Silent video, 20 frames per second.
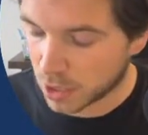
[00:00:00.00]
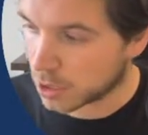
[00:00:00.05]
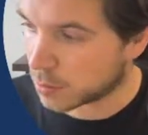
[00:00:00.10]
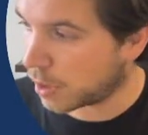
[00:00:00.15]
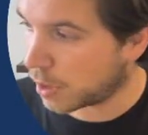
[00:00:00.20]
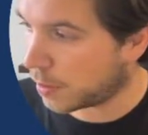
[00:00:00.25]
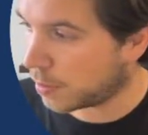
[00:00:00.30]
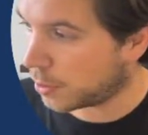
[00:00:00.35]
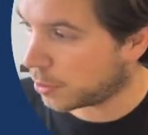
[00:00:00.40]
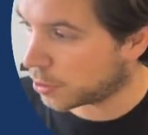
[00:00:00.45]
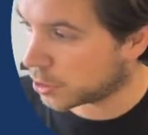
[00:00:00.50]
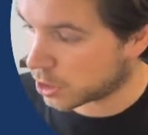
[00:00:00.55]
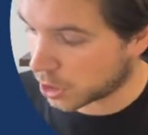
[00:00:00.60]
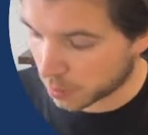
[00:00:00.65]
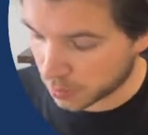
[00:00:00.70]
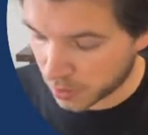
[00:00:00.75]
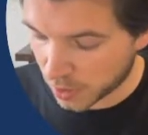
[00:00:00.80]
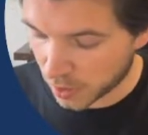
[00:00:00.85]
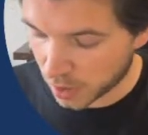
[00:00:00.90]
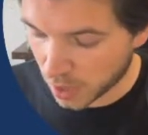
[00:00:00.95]
Maybe do
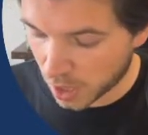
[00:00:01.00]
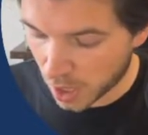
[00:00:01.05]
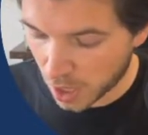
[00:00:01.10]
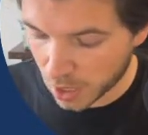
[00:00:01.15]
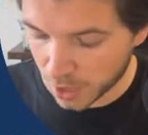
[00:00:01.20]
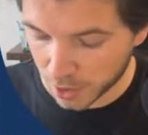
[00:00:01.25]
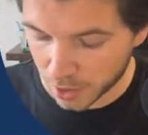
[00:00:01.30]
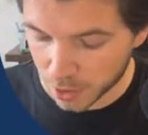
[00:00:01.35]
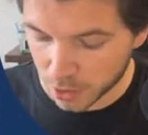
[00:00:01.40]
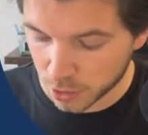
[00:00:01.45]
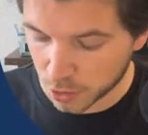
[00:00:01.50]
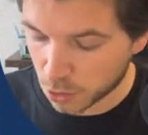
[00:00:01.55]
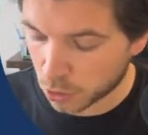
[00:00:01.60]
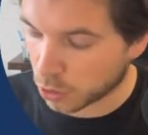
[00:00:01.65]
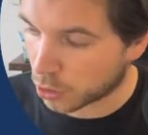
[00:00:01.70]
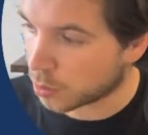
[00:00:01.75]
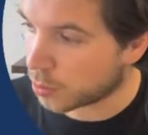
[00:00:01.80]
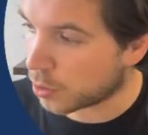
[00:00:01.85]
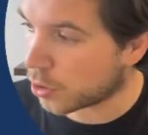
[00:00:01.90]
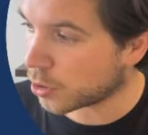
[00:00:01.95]
something like
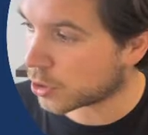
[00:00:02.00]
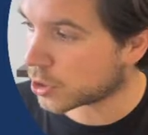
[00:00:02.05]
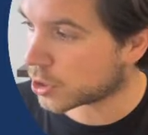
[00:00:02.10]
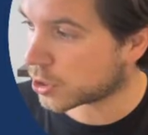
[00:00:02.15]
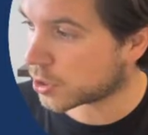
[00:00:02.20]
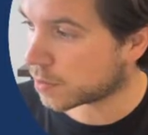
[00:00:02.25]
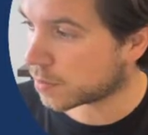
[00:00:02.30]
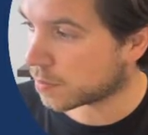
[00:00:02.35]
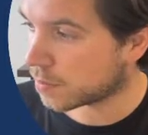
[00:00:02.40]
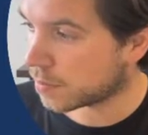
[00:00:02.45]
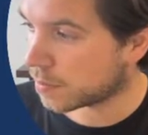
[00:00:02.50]
Google Books.